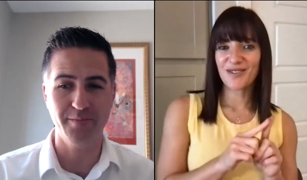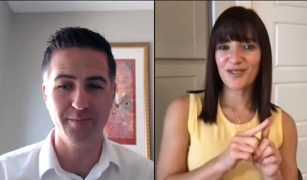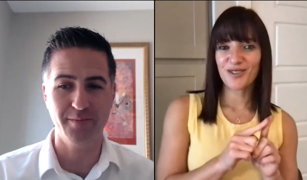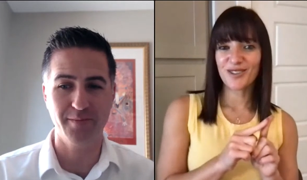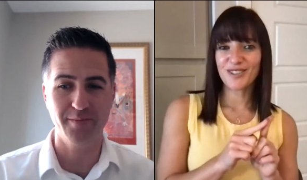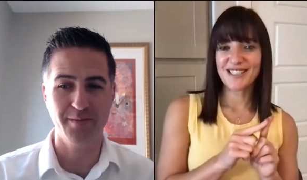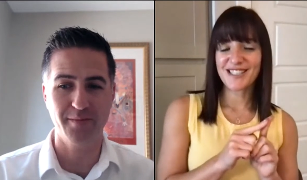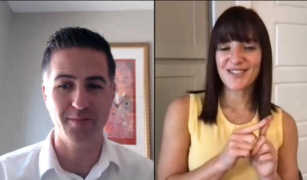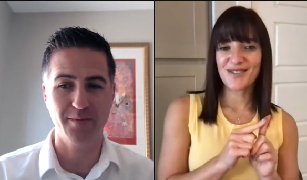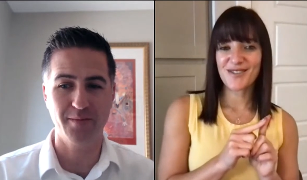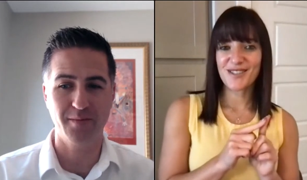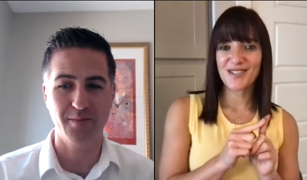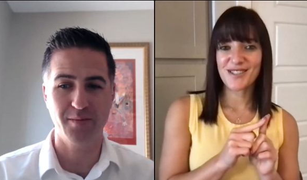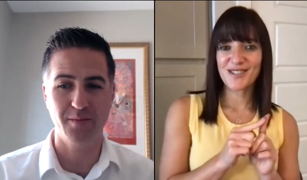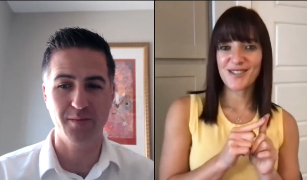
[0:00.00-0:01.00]
Speaker 1: roll into
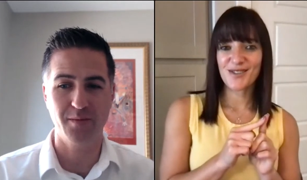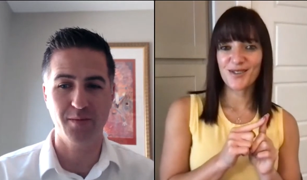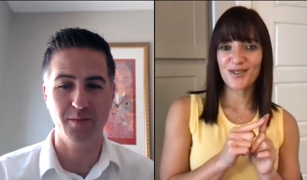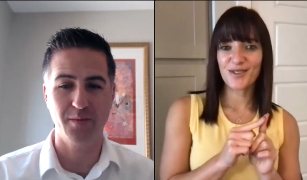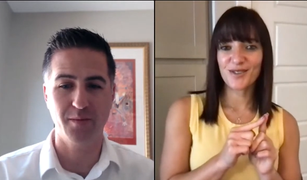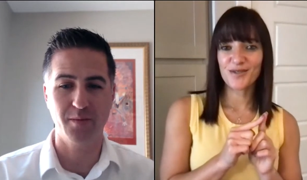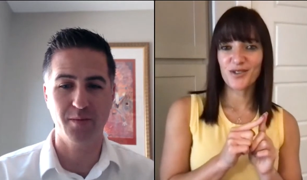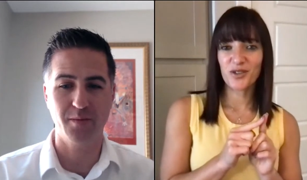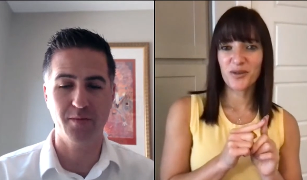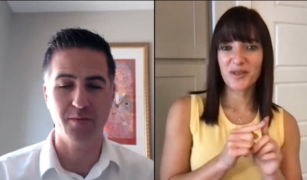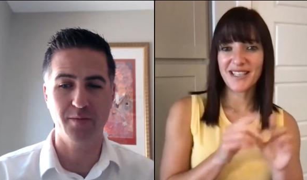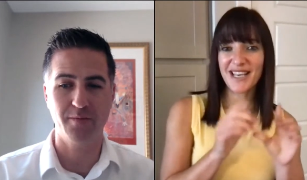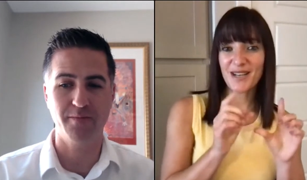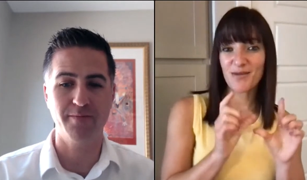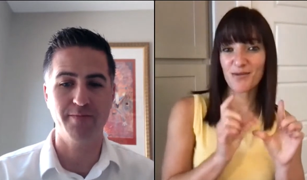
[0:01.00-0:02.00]
this solo four oh one
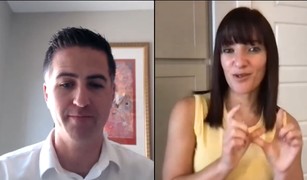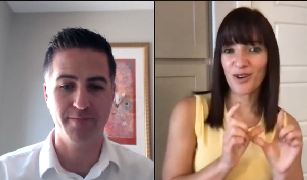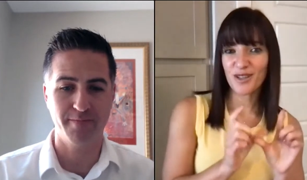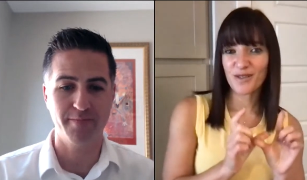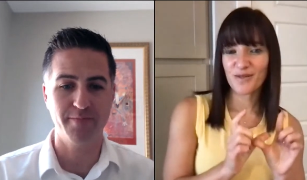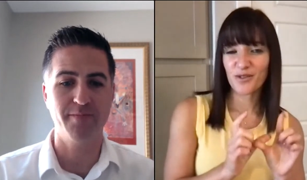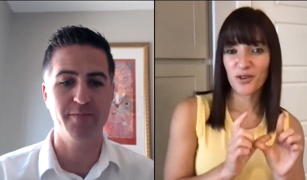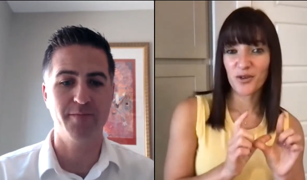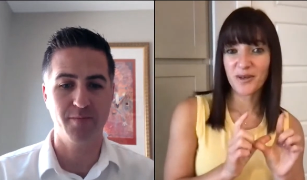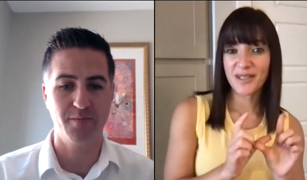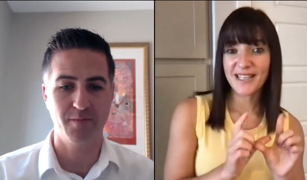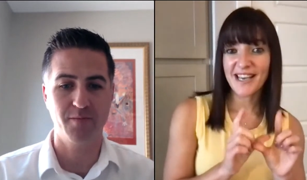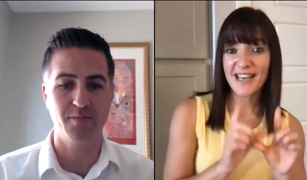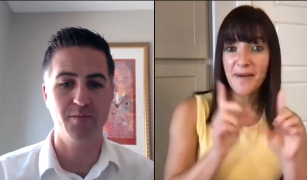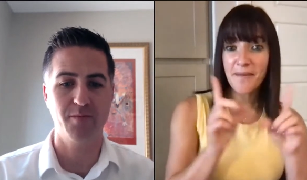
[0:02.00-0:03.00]
K, Roth four oh one
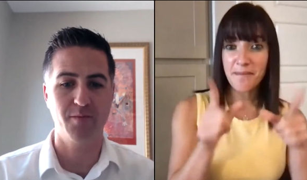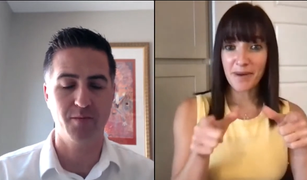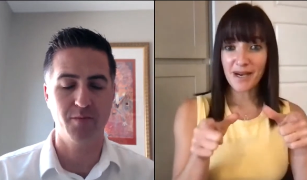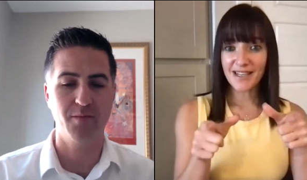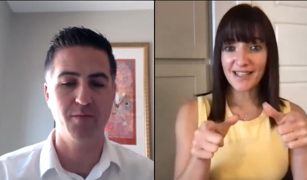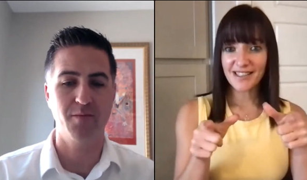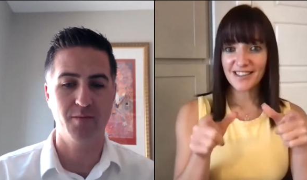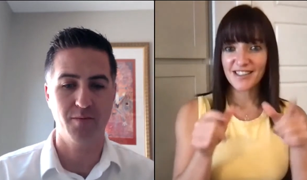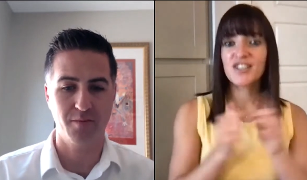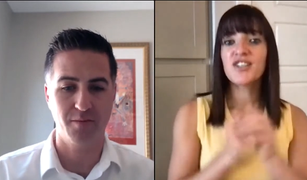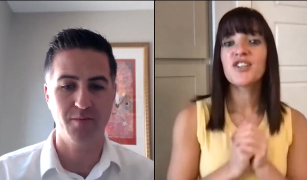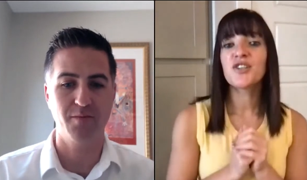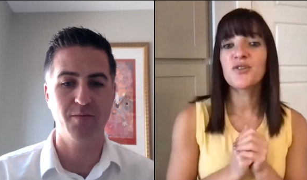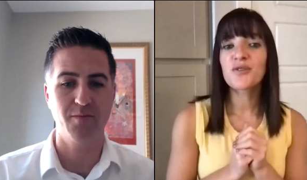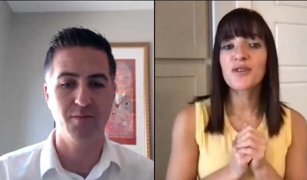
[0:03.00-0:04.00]
K, but
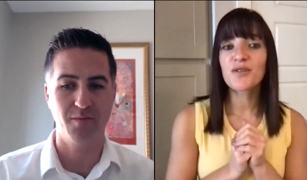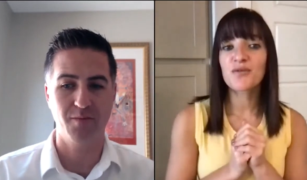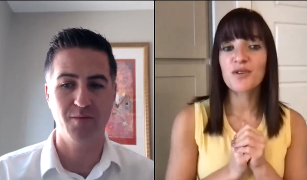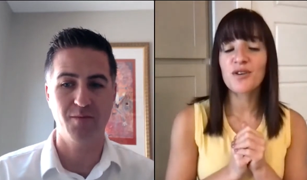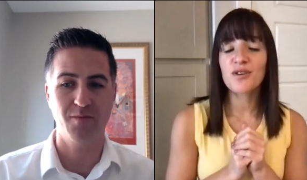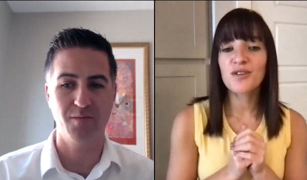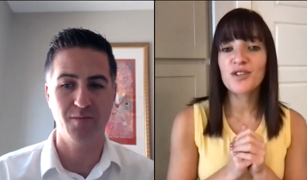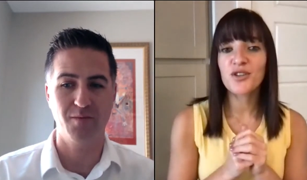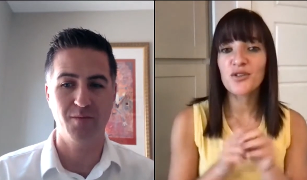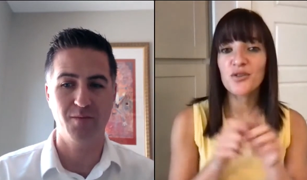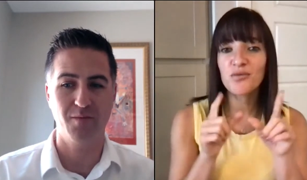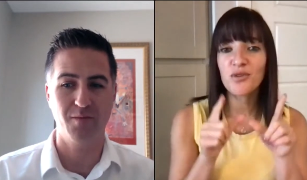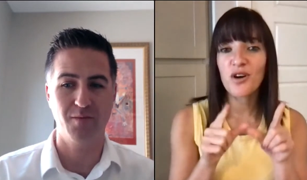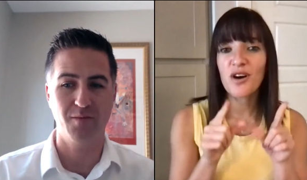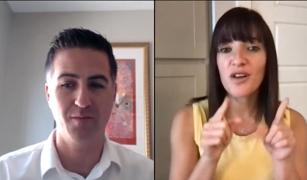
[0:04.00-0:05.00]
you can roll your
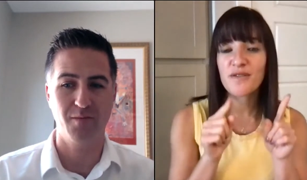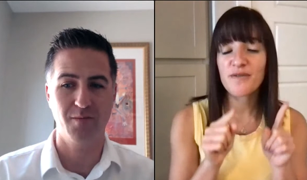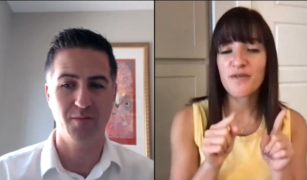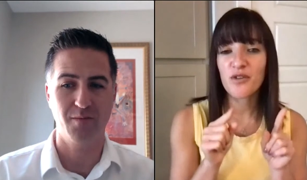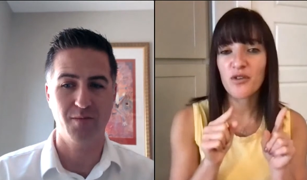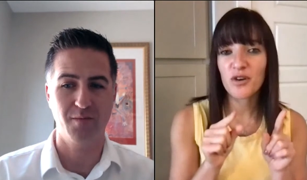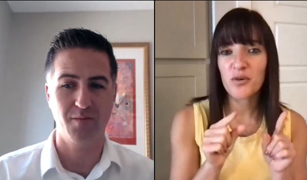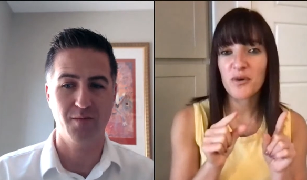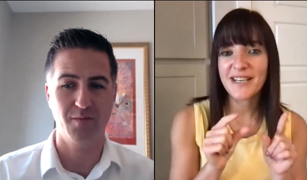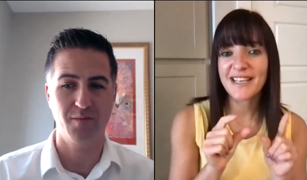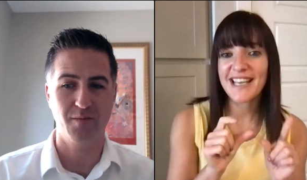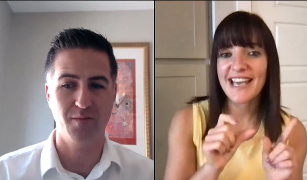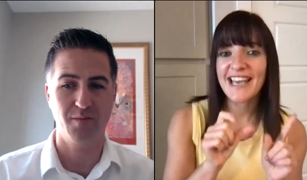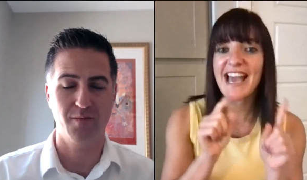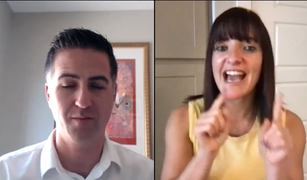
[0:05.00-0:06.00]
Roth four oh one
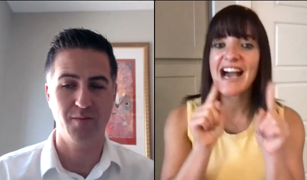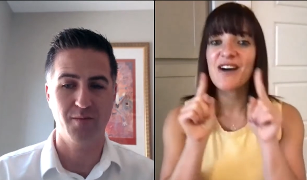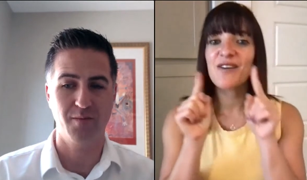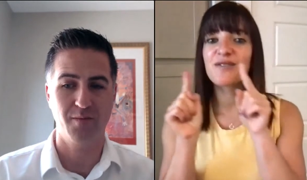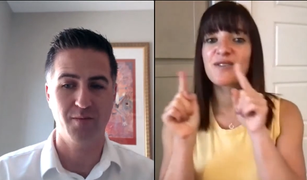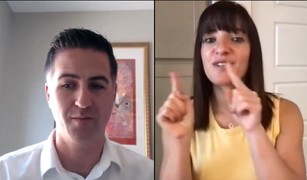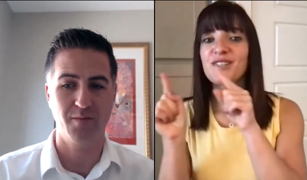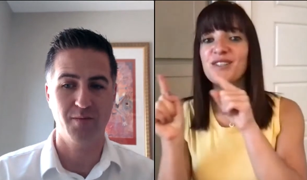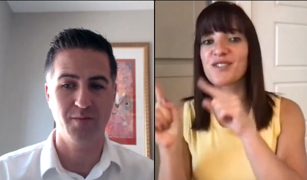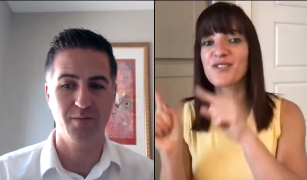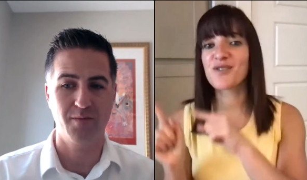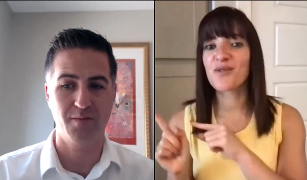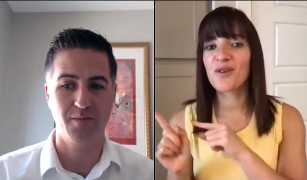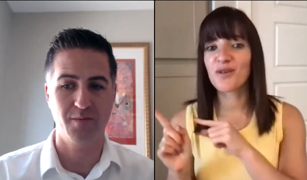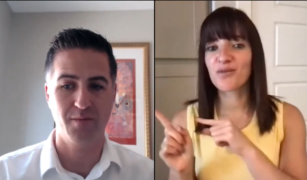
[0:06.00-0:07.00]
K out
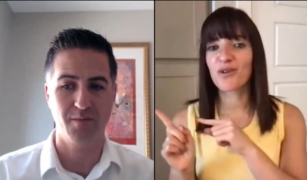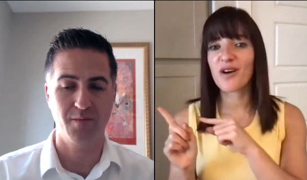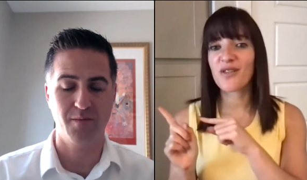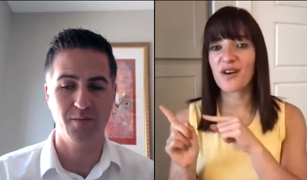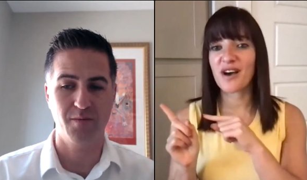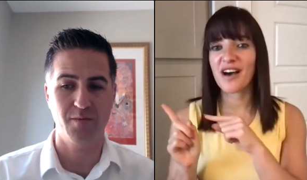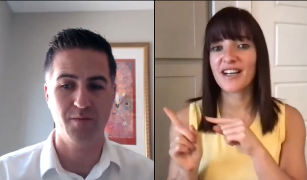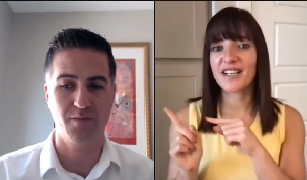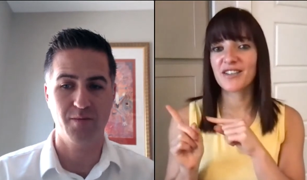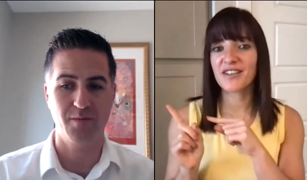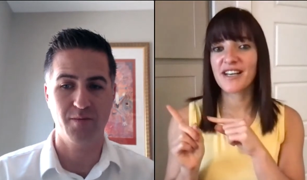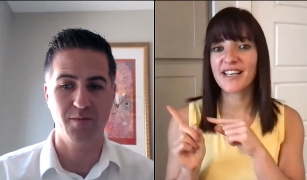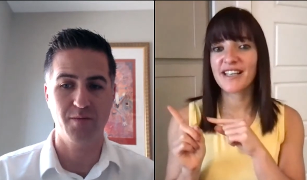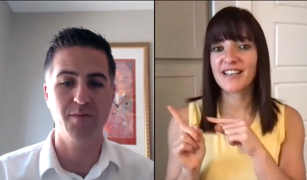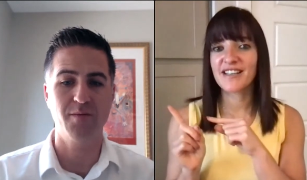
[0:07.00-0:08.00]
to a Roth I R
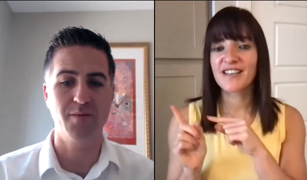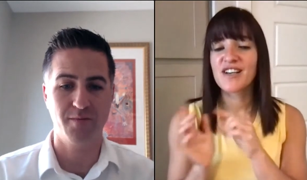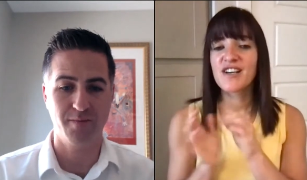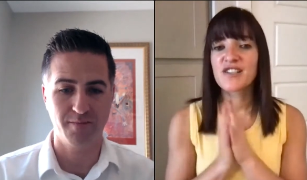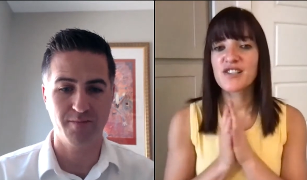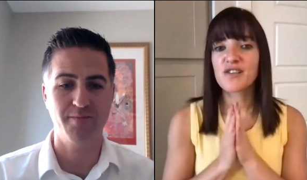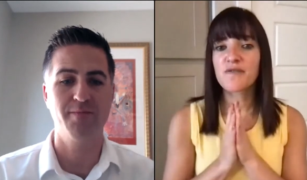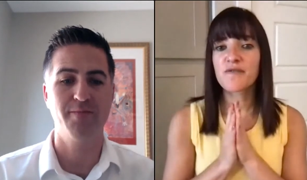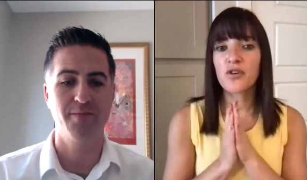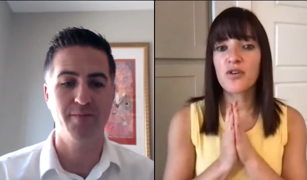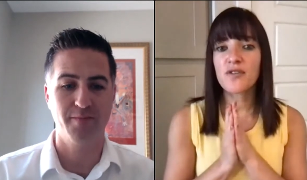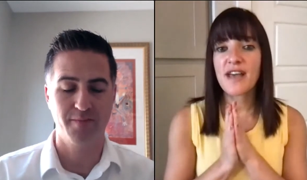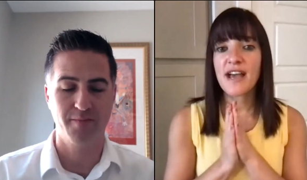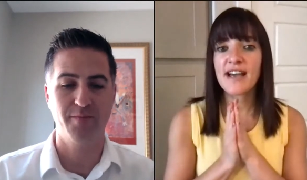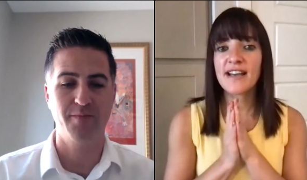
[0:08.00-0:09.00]
A. So
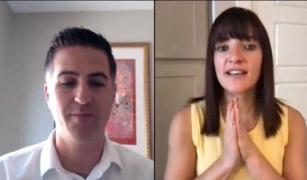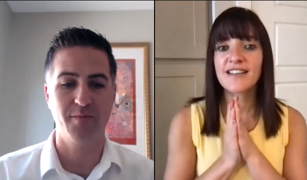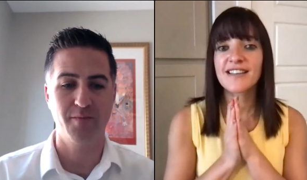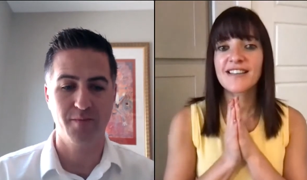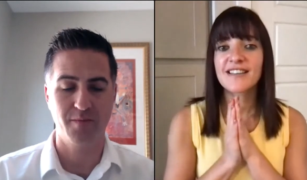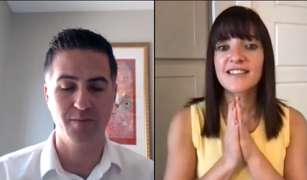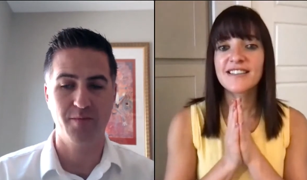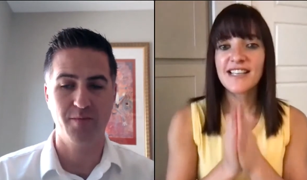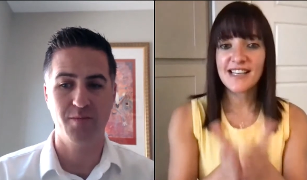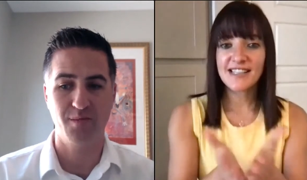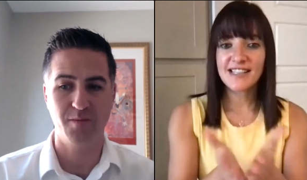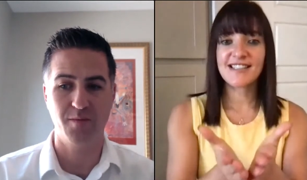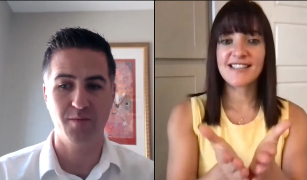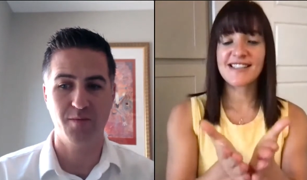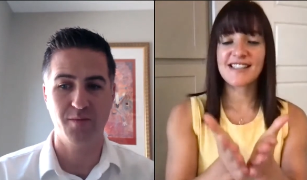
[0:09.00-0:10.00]
for that,
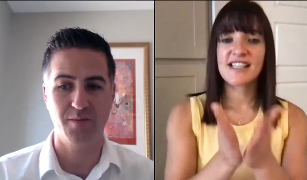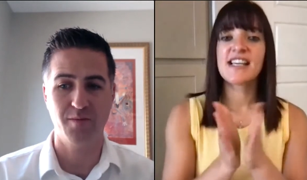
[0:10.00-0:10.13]
yes,